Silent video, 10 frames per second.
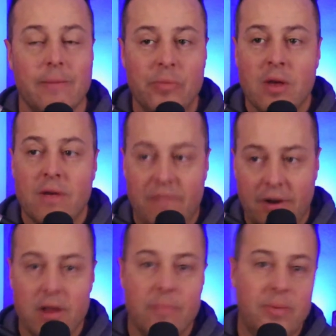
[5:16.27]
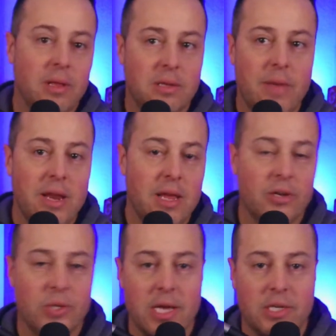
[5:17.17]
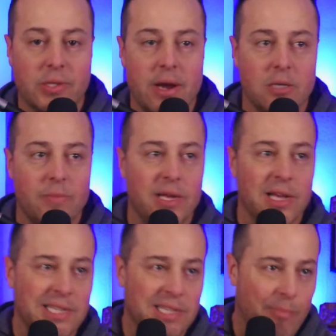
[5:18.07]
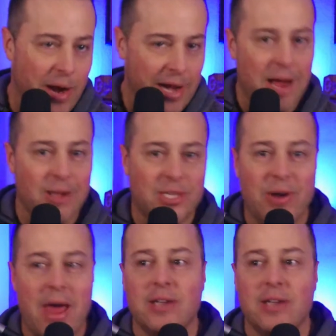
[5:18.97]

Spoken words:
very appealing to many intraday traders because it's a breakout strategy,